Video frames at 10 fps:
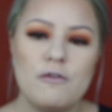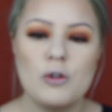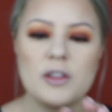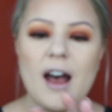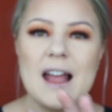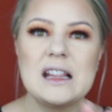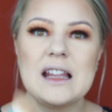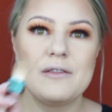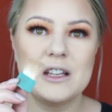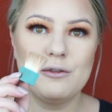forth. I
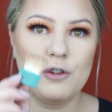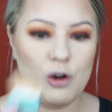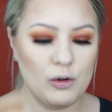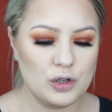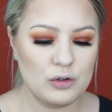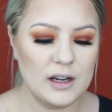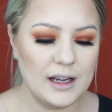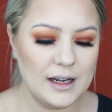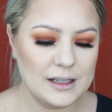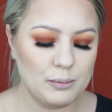love this for
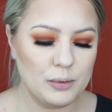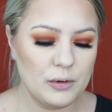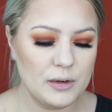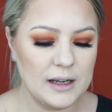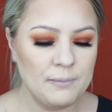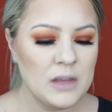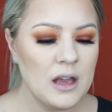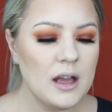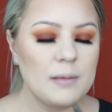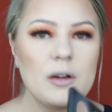contouring. It is brilliant.
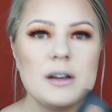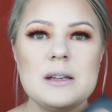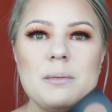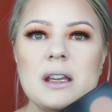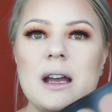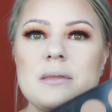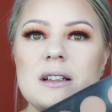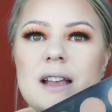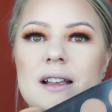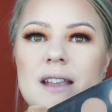I'm going to pick up
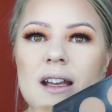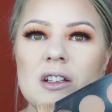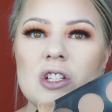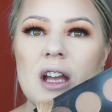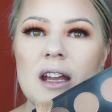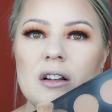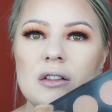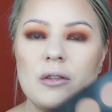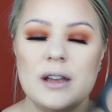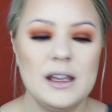just that second shade
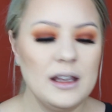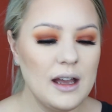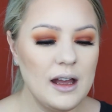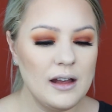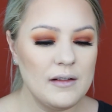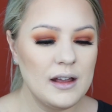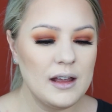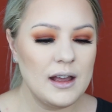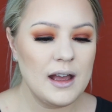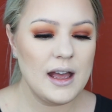along here
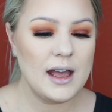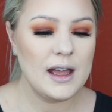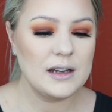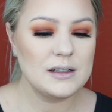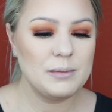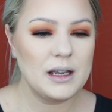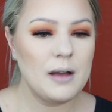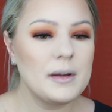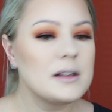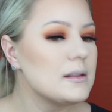and just pick
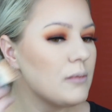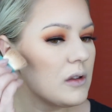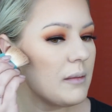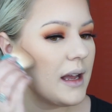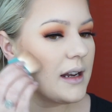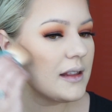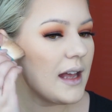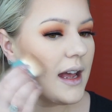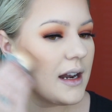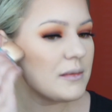up a small amount of
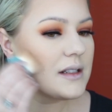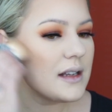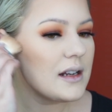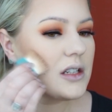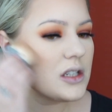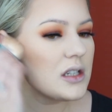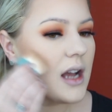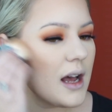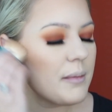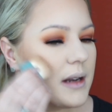that, and I'm just going to
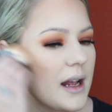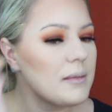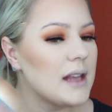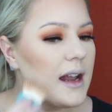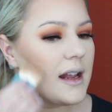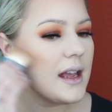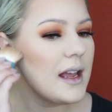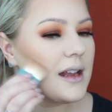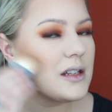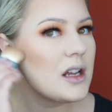sharpen up that
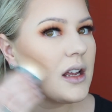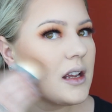edge,